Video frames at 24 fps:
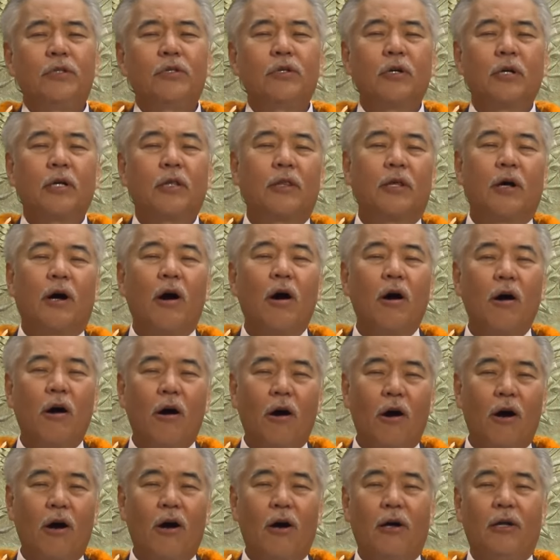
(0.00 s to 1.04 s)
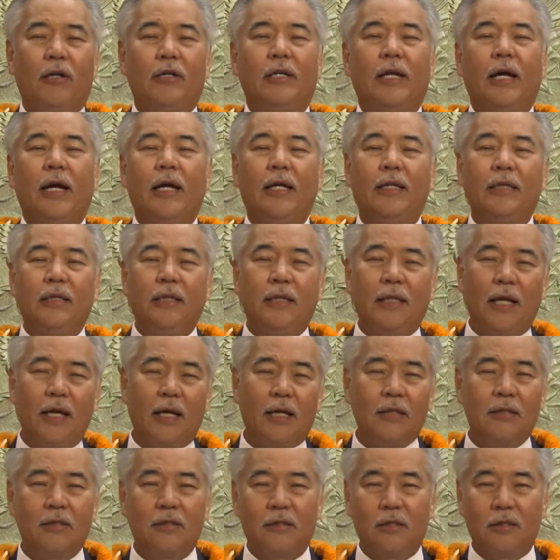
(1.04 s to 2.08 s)
we took the hard and
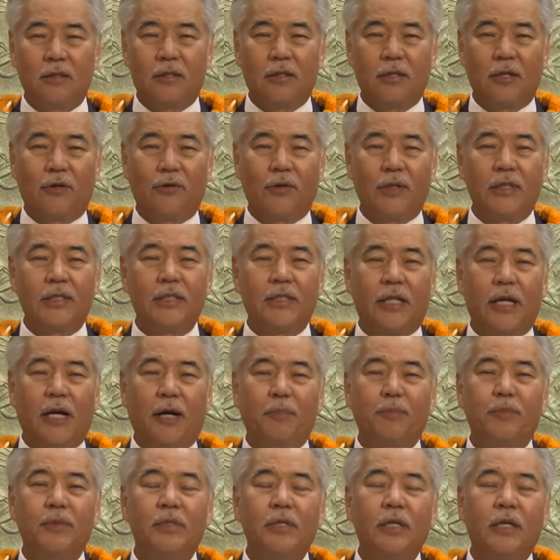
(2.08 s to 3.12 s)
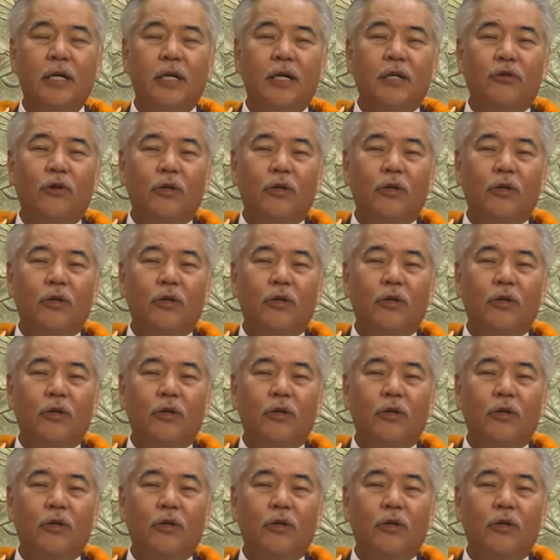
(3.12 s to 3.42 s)
necessary steps